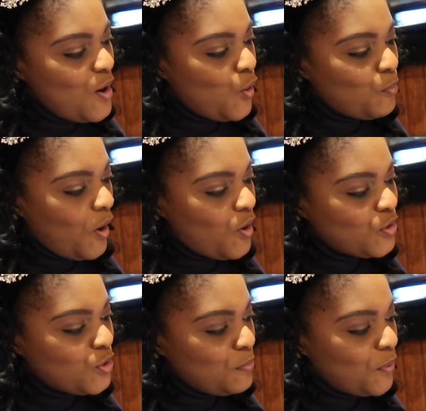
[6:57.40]
Hope all
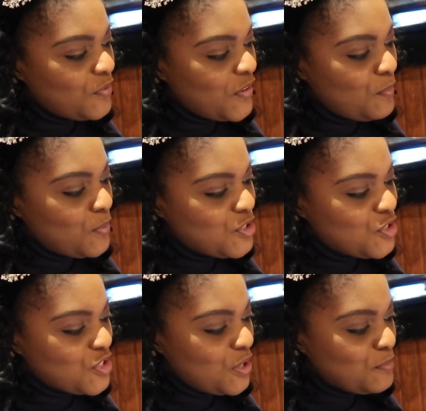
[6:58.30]
your birthday
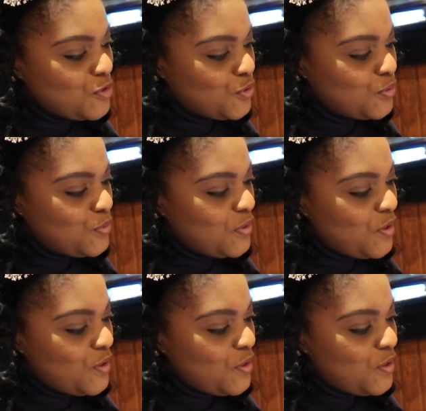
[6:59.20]
wishes come true.